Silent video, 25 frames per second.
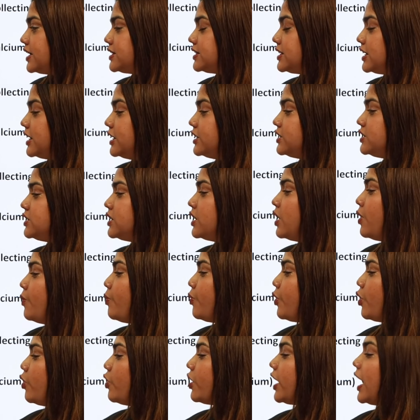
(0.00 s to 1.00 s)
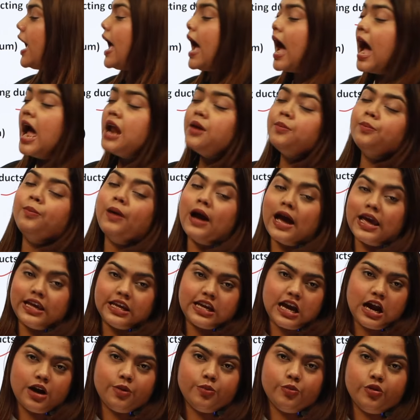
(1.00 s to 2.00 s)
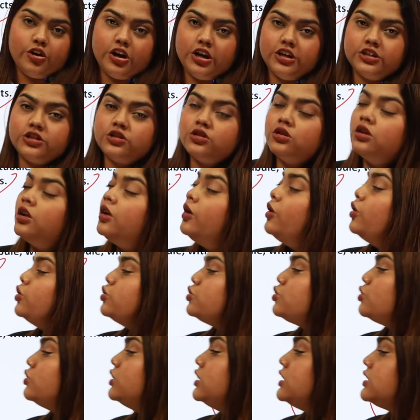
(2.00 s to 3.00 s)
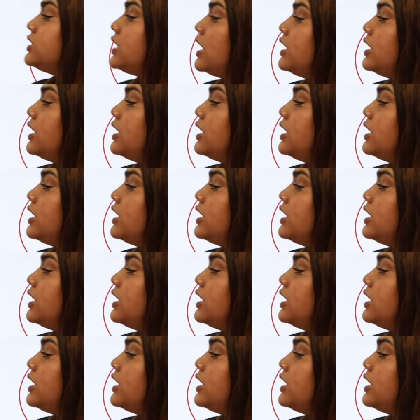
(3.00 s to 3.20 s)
acids, okay, and bicarbonates. So these